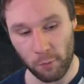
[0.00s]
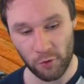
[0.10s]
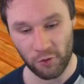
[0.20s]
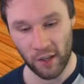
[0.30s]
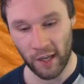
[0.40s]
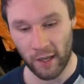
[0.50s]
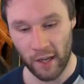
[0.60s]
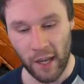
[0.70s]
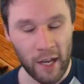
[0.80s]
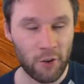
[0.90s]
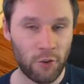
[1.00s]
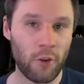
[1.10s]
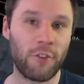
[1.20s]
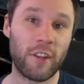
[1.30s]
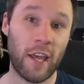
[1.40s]
off with saying it is
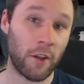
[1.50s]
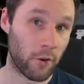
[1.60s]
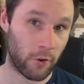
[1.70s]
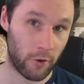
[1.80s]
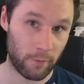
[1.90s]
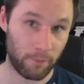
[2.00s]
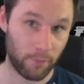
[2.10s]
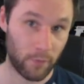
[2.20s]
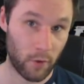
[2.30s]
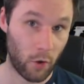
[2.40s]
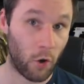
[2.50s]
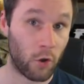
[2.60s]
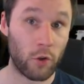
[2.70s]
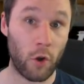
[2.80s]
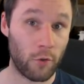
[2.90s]
now standard
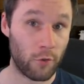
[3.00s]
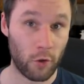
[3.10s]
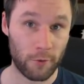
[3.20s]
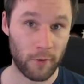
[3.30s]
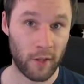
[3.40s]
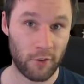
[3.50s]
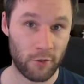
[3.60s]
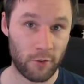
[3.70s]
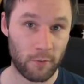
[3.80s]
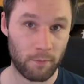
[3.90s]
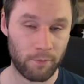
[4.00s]
on consoles for this.